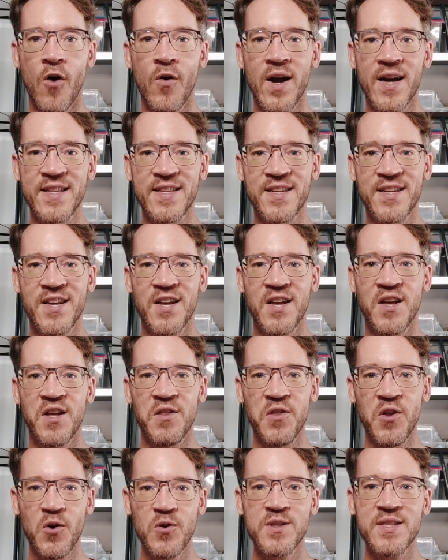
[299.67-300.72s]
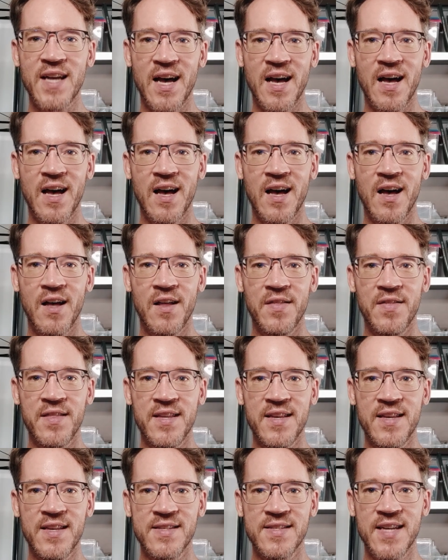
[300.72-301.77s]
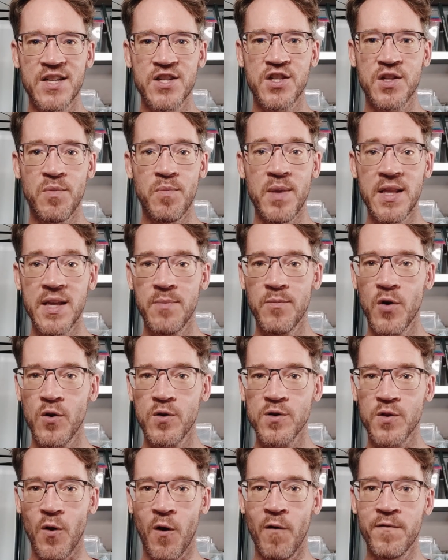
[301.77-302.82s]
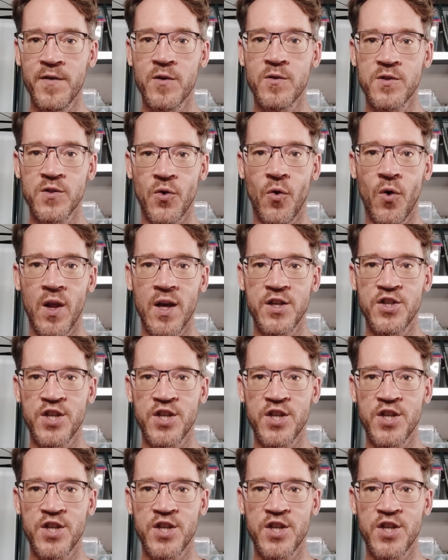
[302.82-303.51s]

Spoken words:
Alright, Those are the essential building blocks of your solar